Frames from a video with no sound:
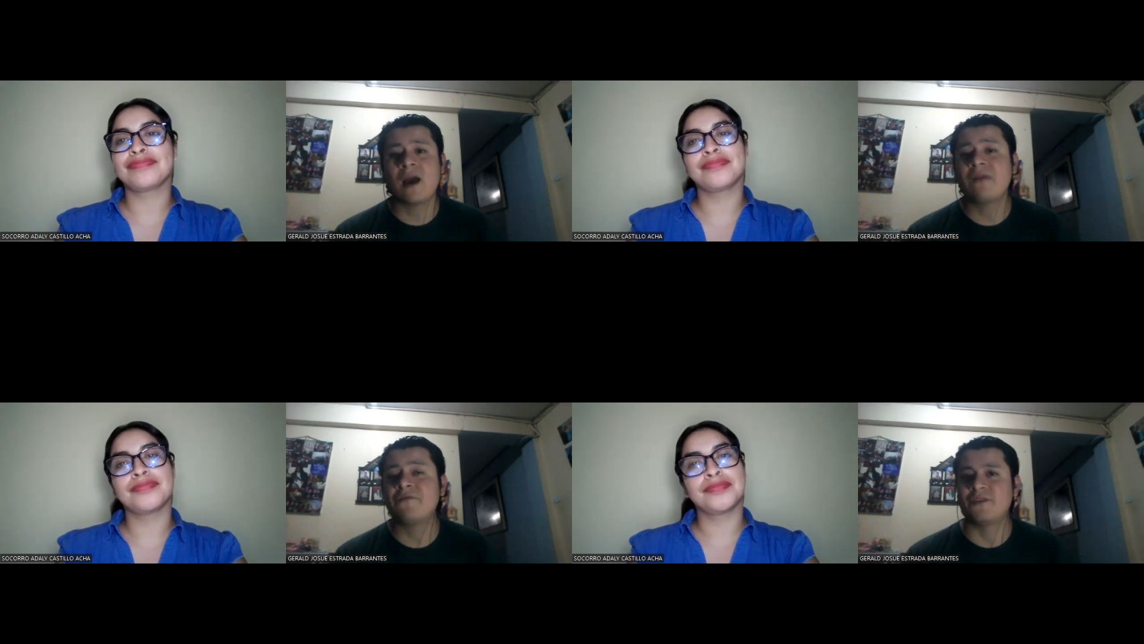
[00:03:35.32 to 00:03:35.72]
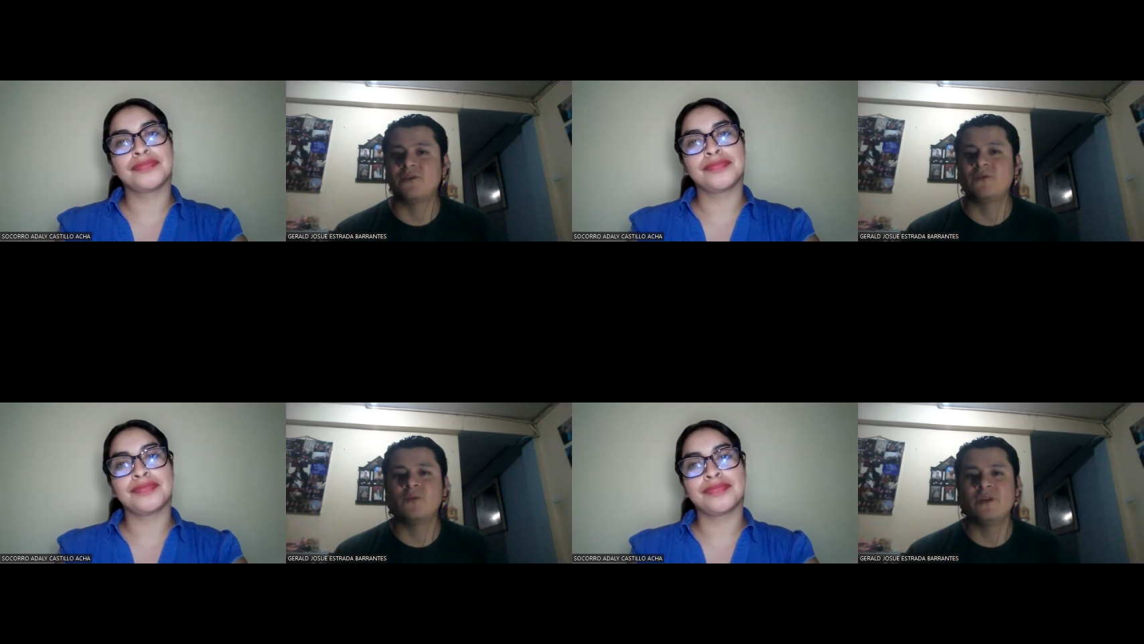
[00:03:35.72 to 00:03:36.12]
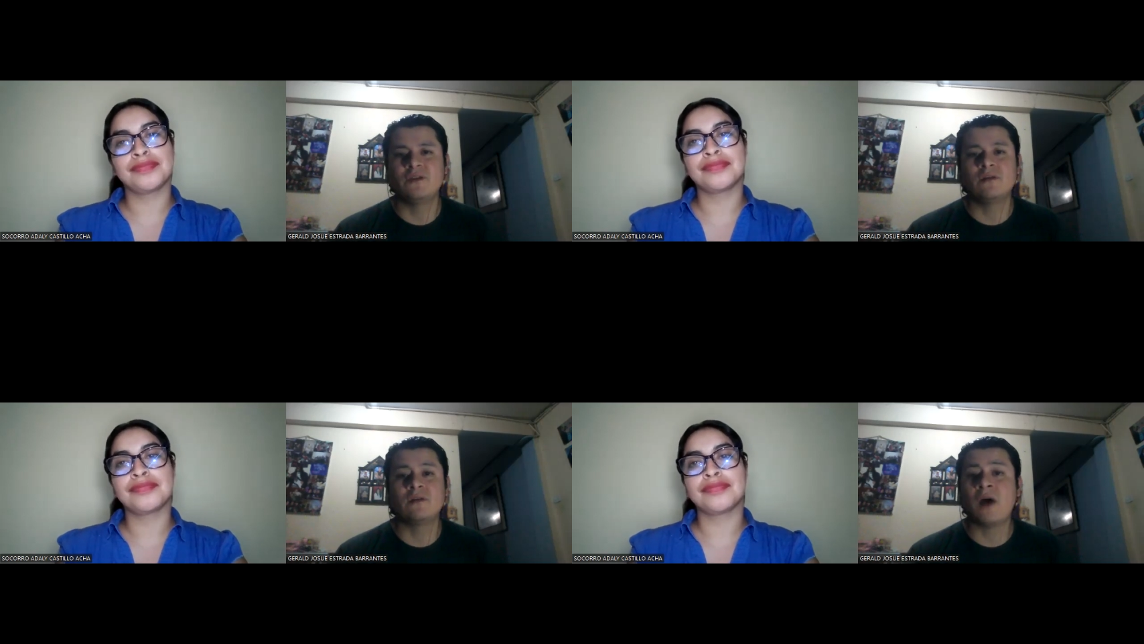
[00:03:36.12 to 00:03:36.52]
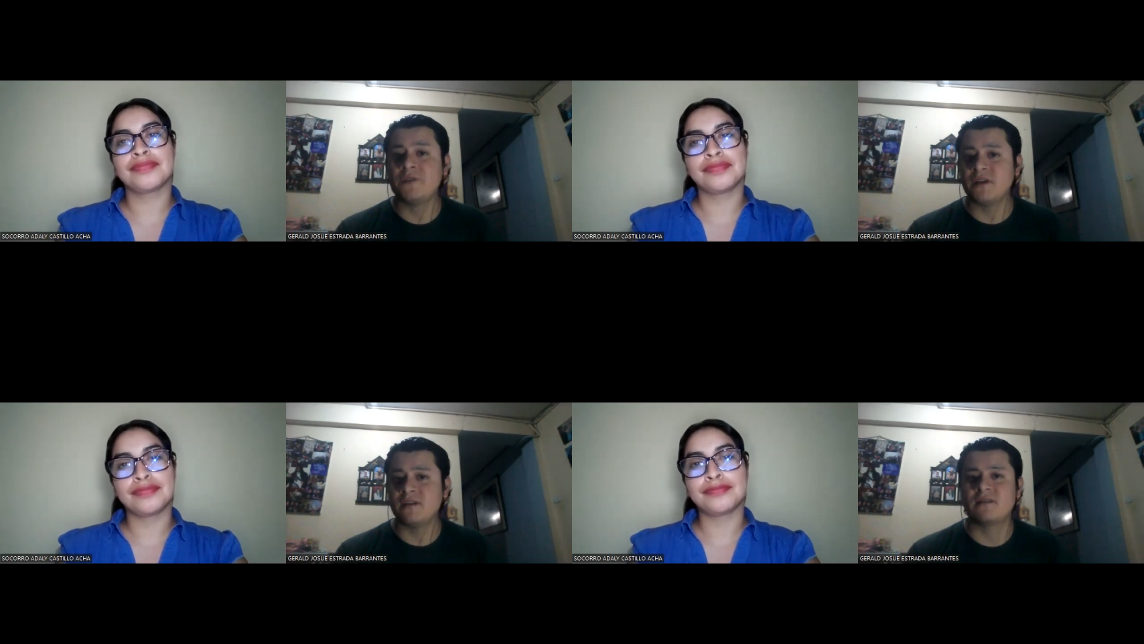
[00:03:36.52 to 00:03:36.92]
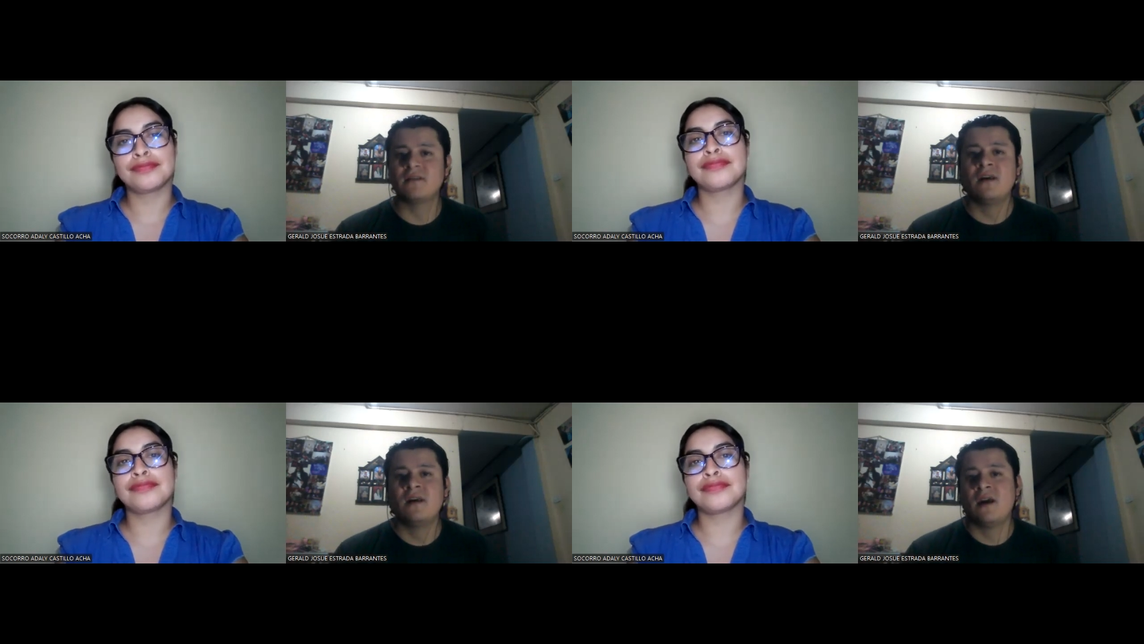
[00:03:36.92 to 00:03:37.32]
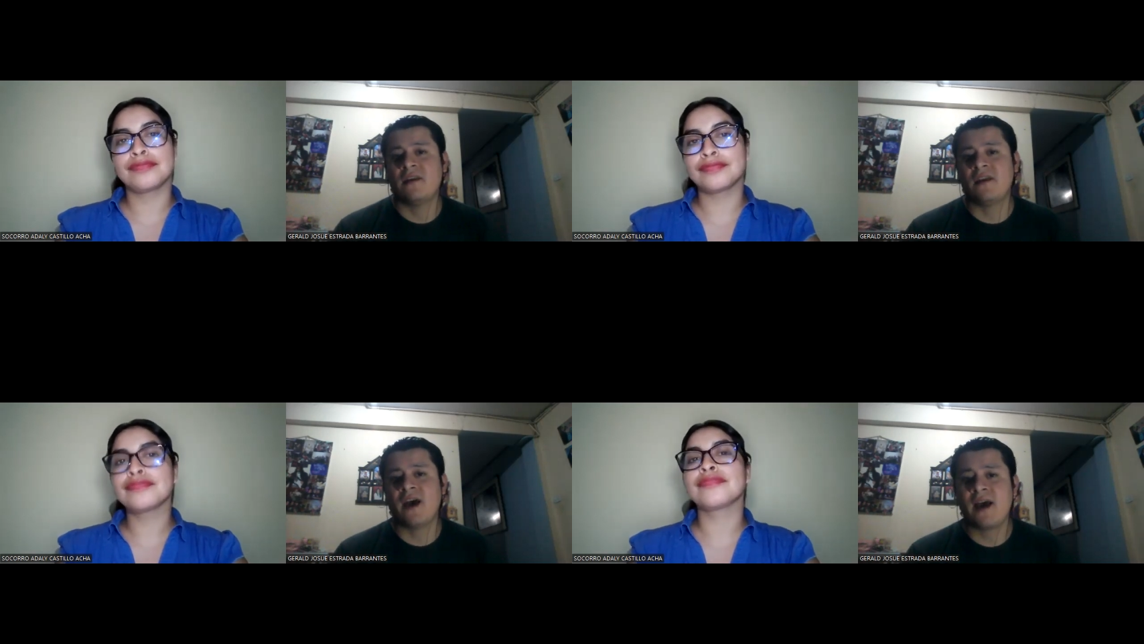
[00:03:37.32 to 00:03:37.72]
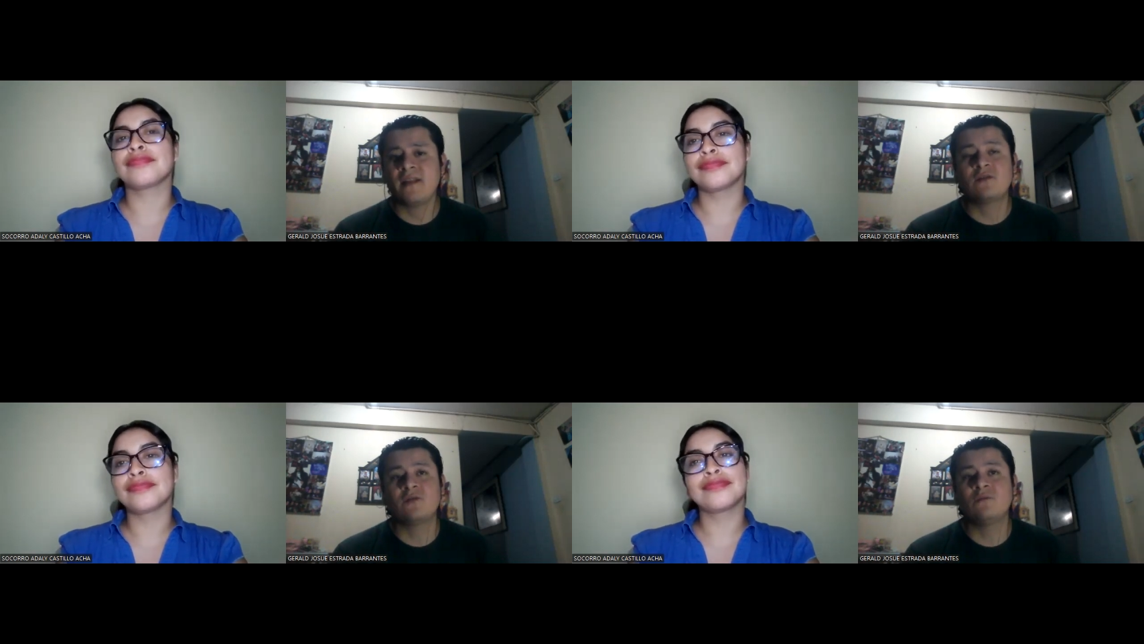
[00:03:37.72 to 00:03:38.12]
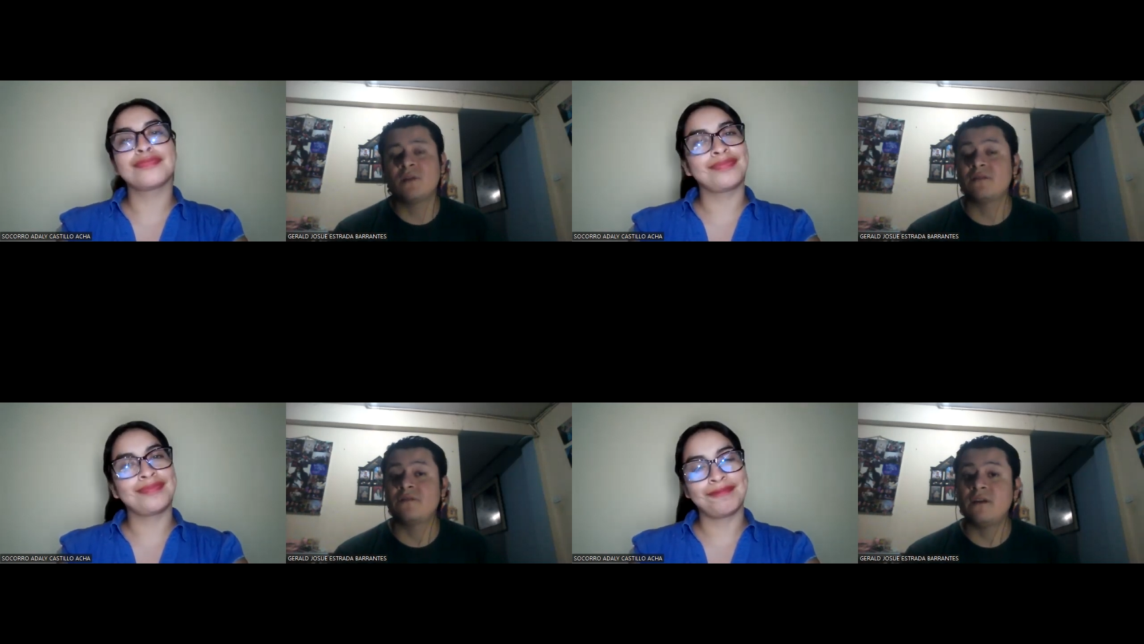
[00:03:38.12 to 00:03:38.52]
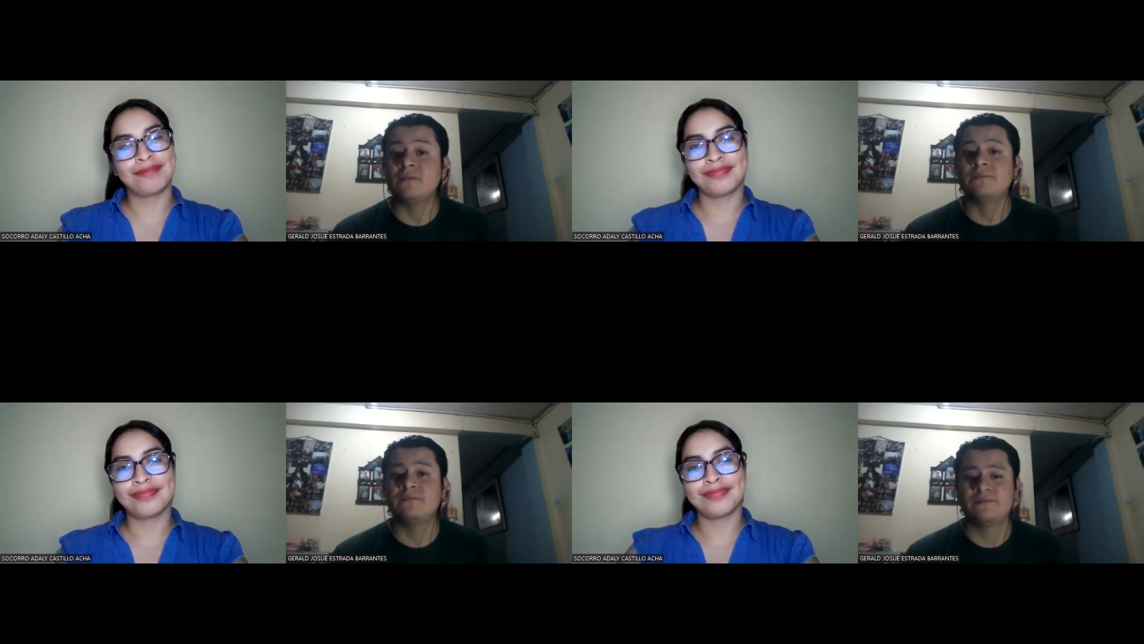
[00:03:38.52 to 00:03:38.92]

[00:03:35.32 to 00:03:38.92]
Speaker 1: afternoon with your audience and had so much fun.